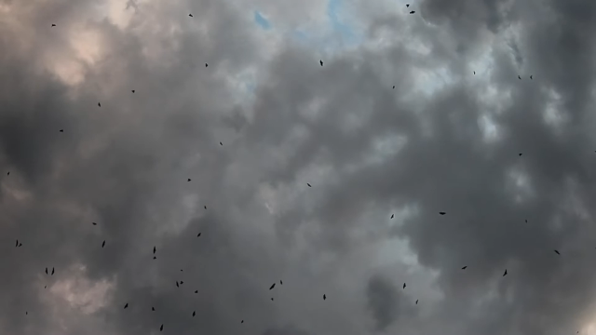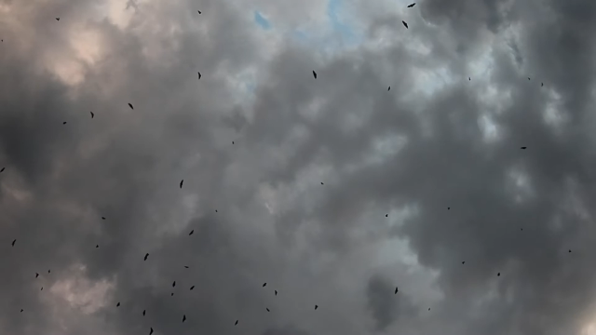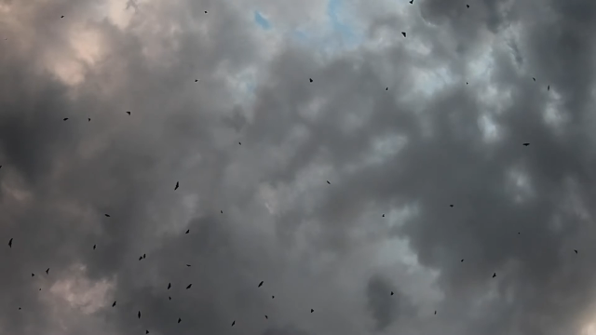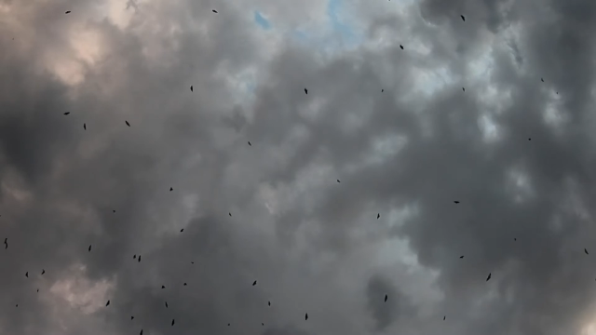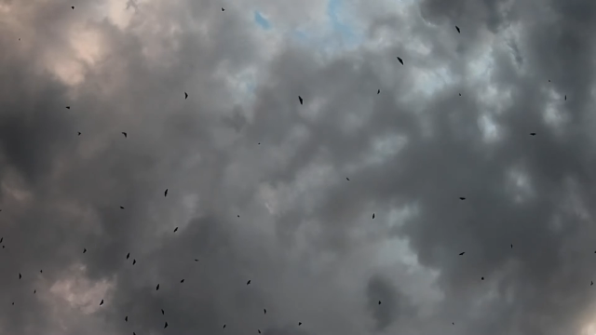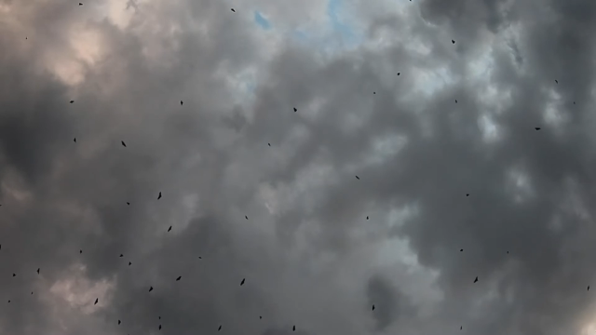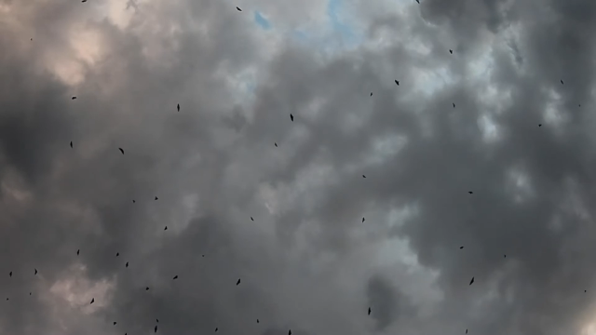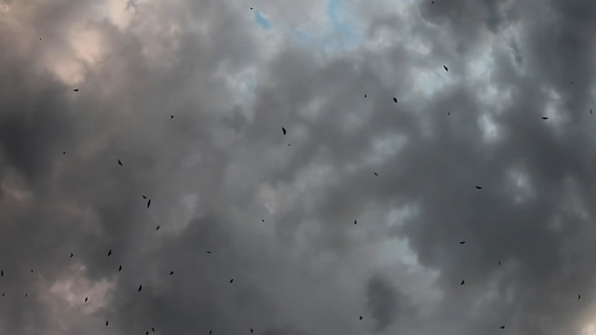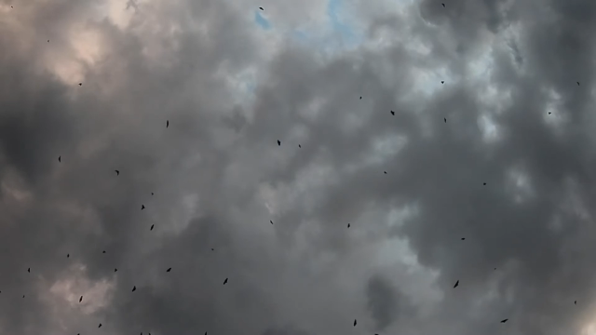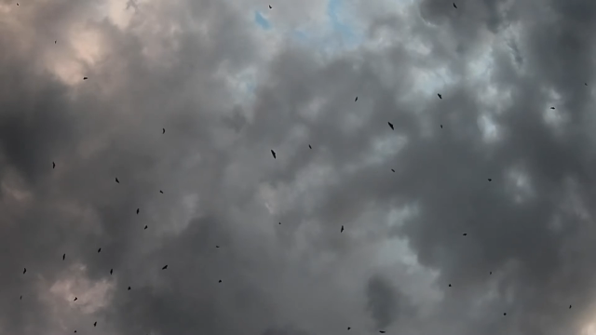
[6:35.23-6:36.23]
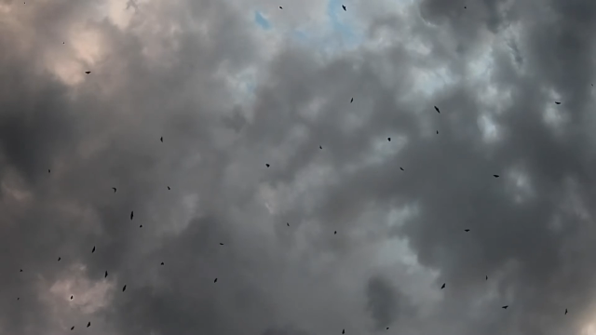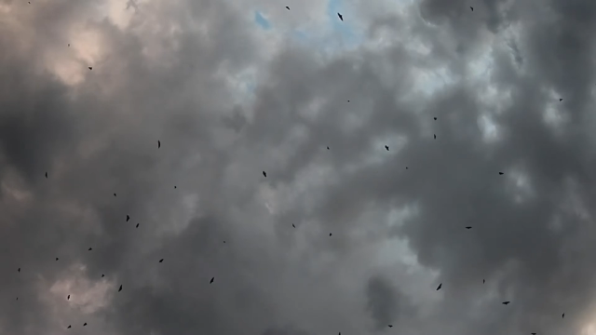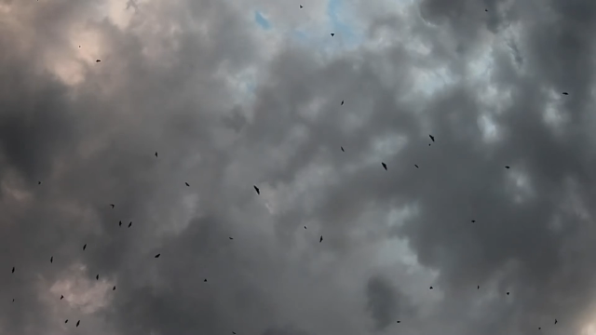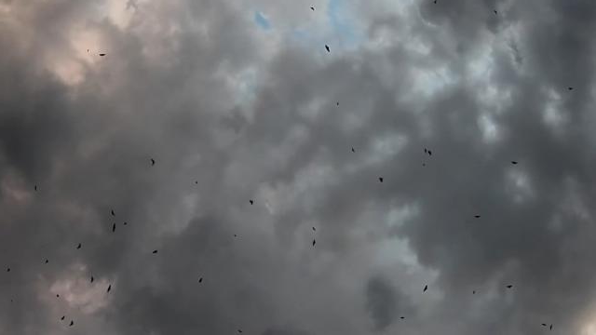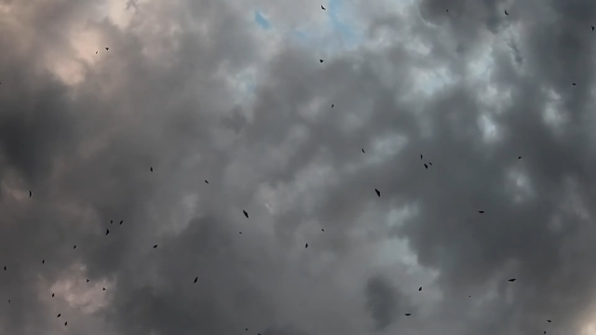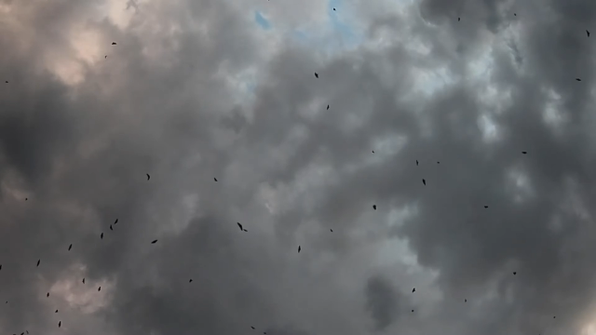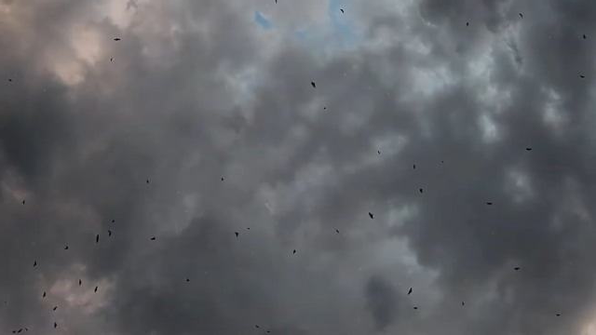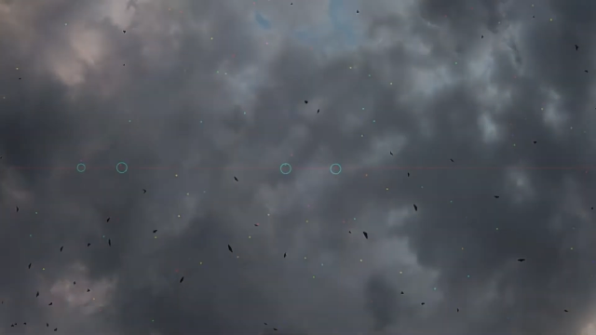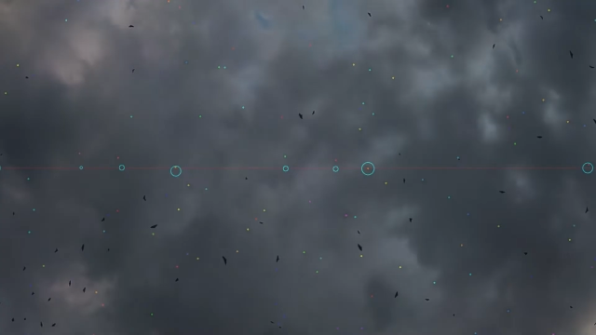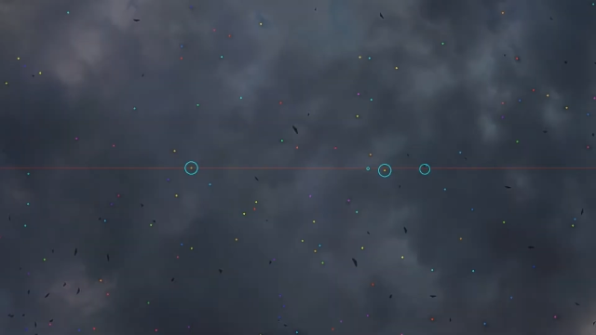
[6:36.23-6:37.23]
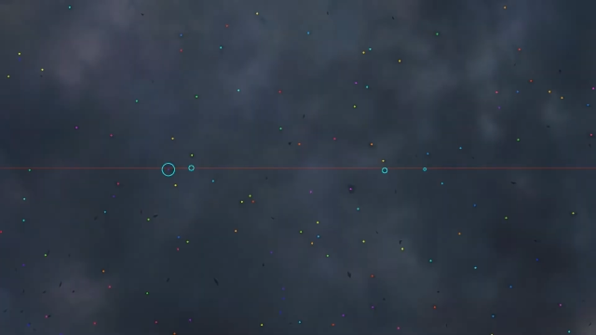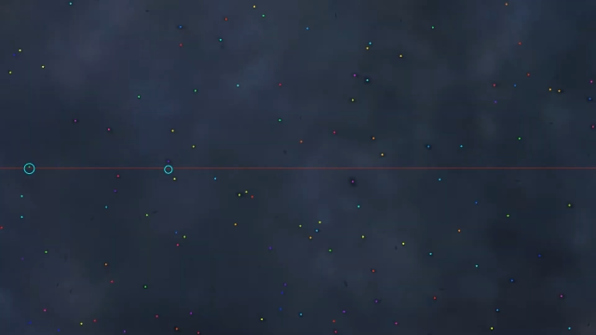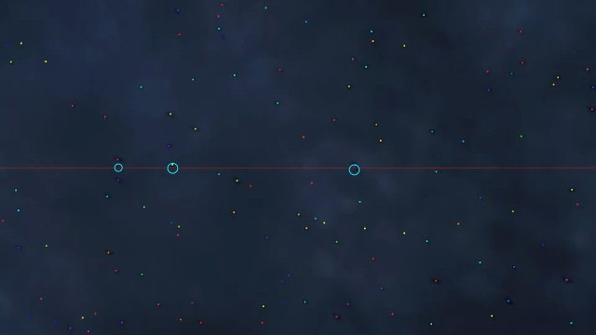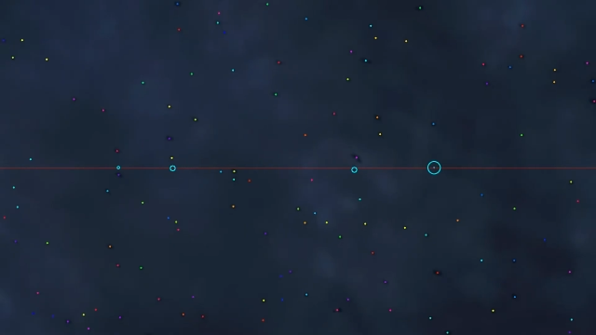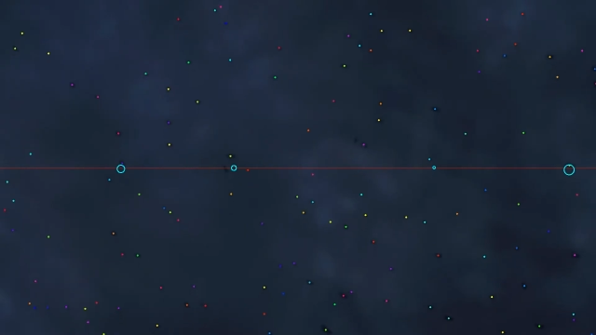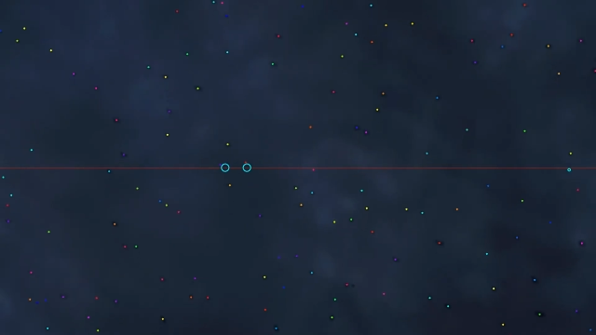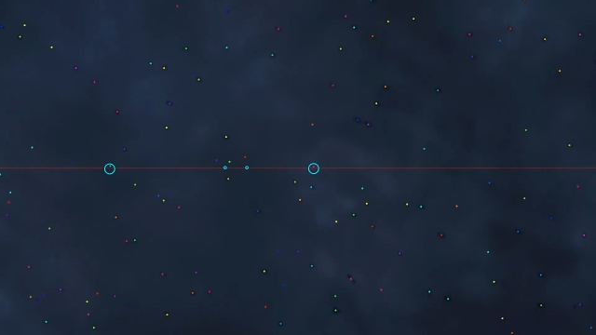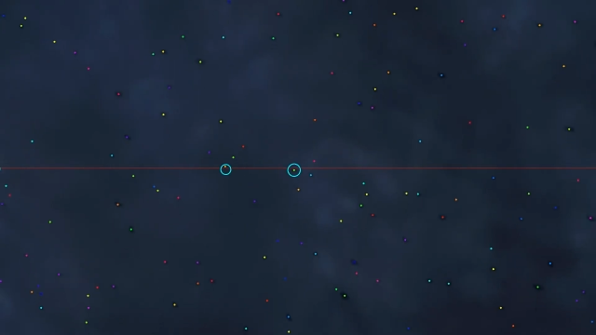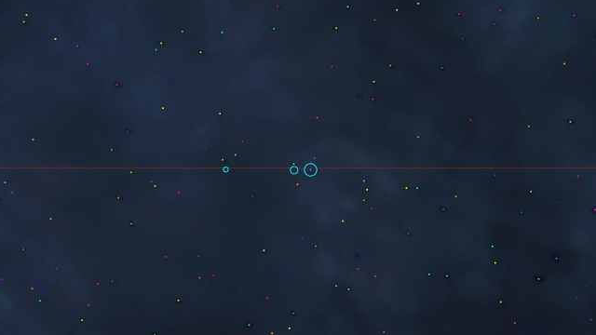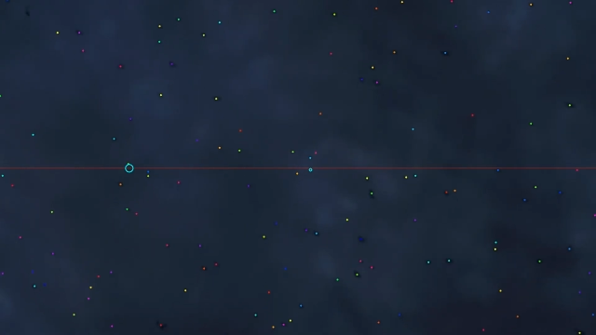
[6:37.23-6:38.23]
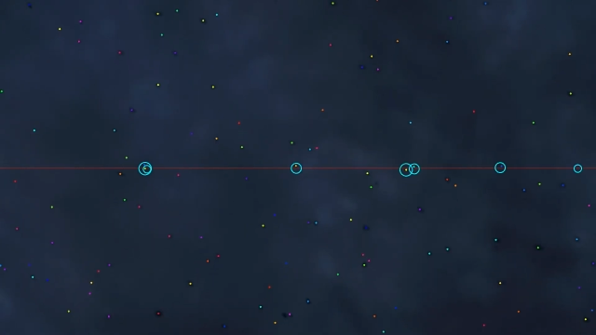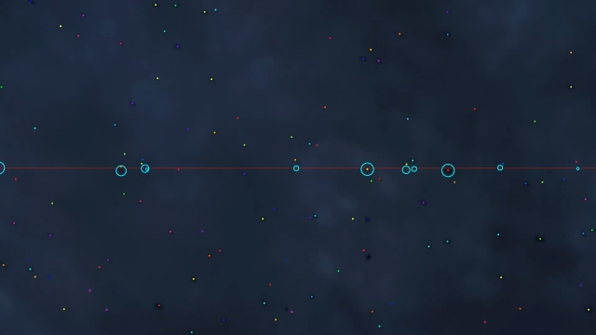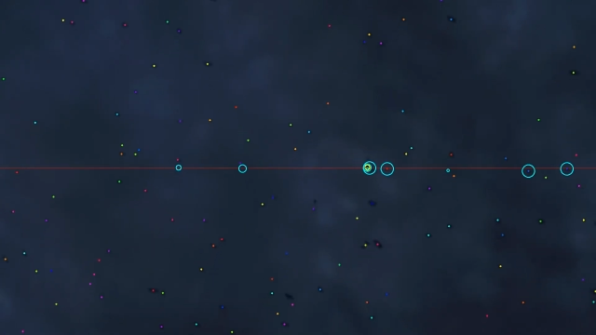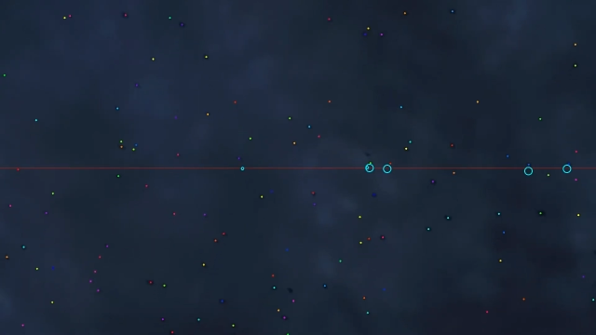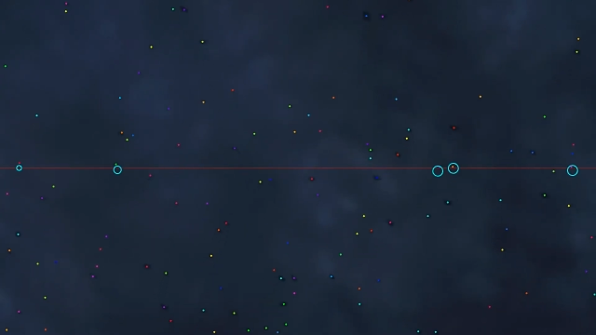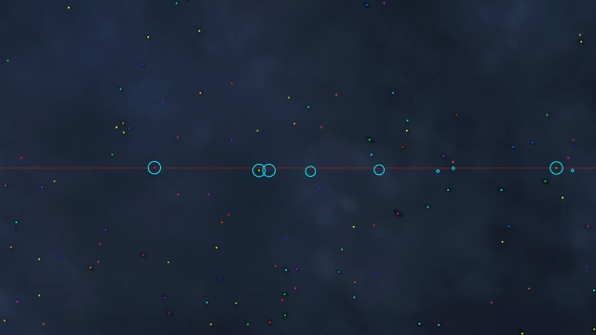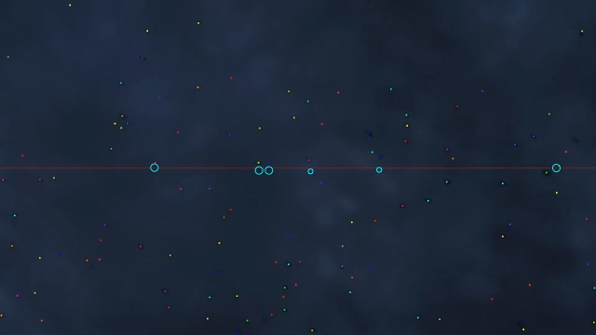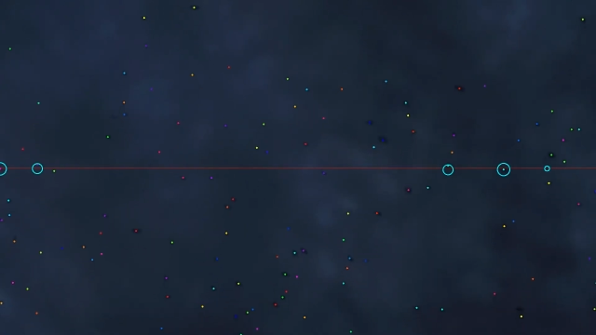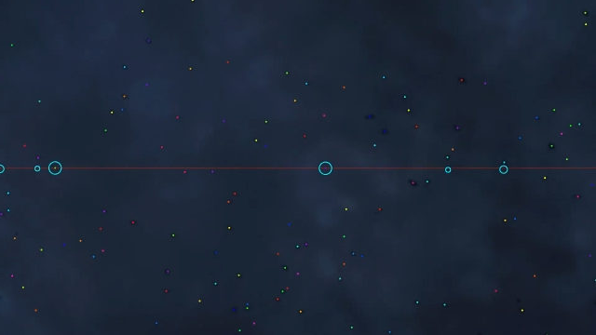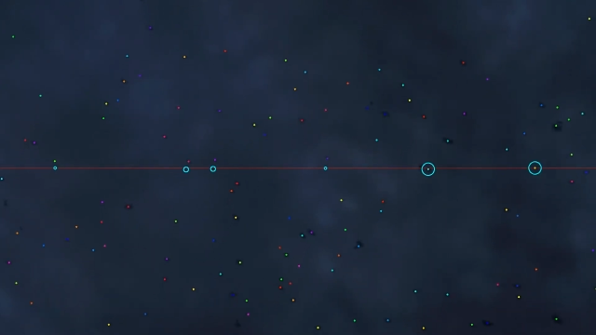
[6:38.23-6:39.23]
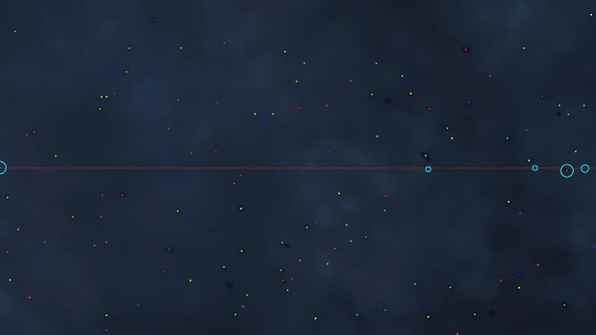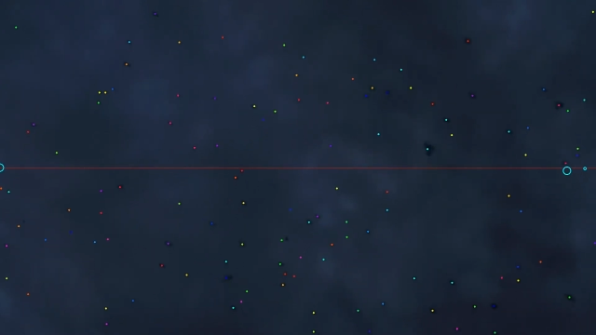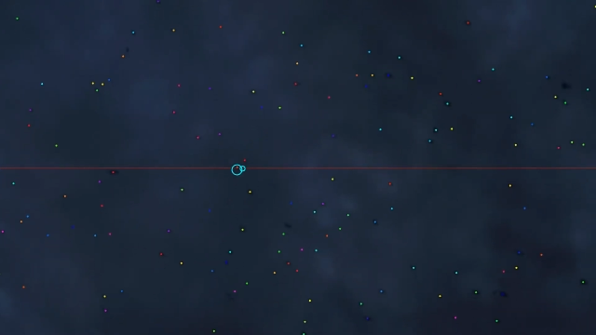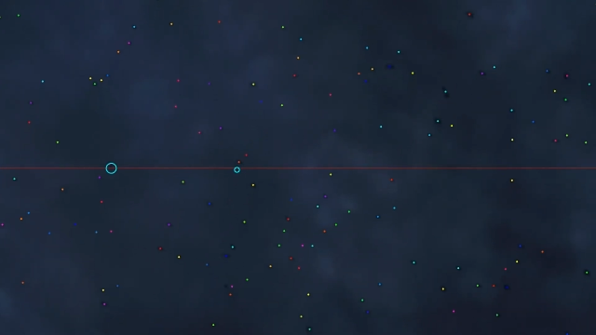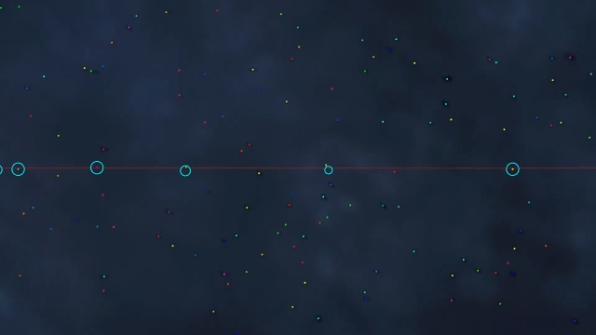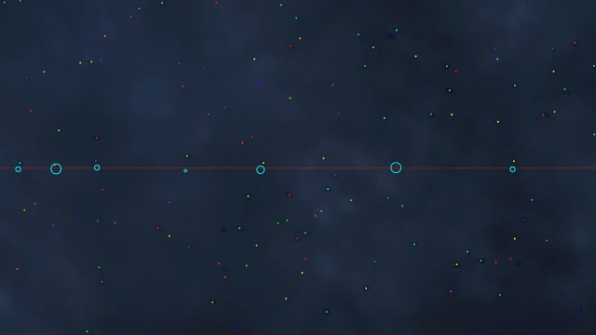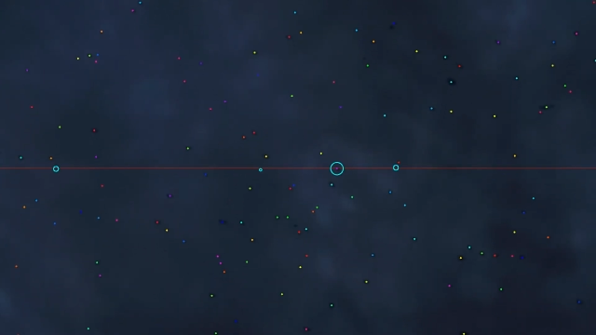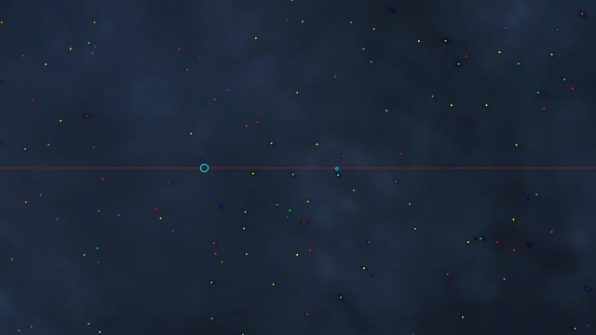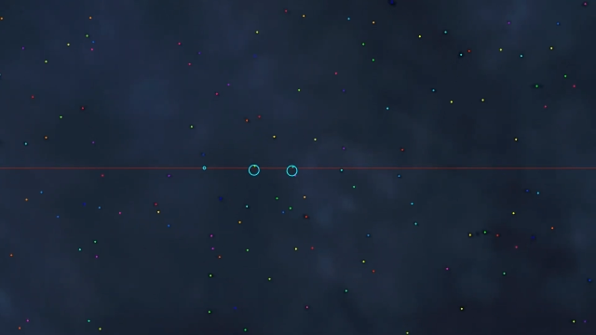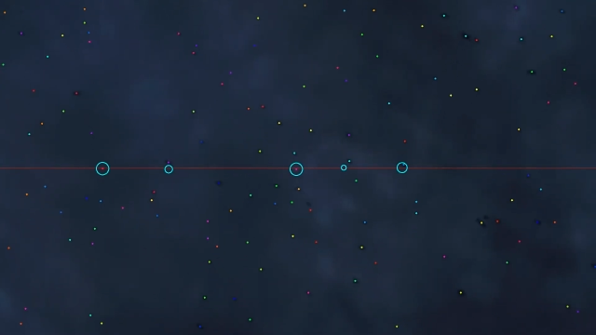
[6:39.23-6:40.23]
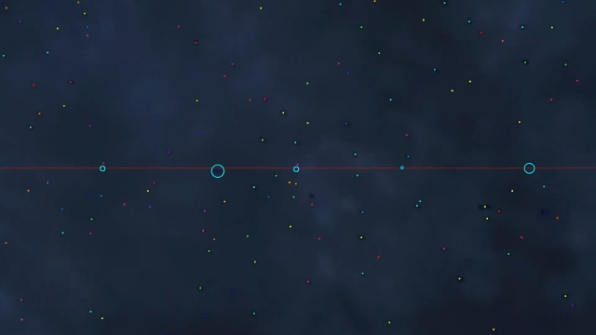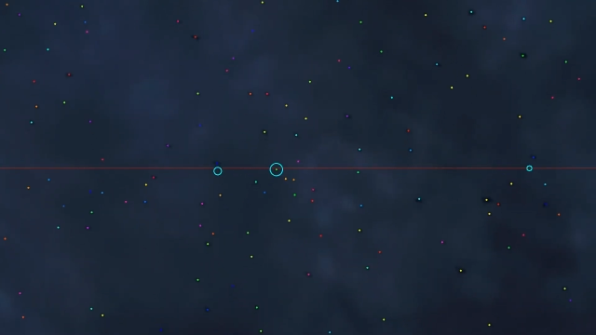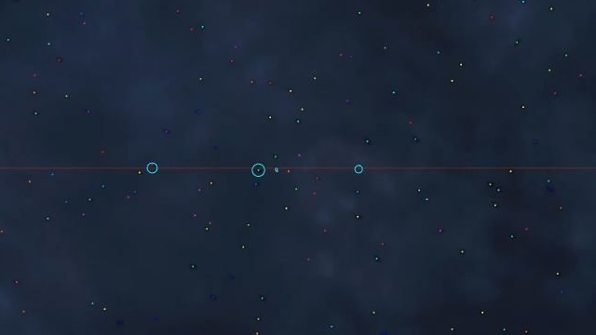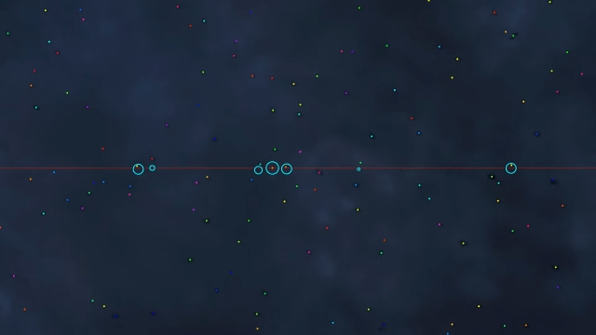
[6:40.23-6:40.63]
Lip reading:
[unreadable: no face in view]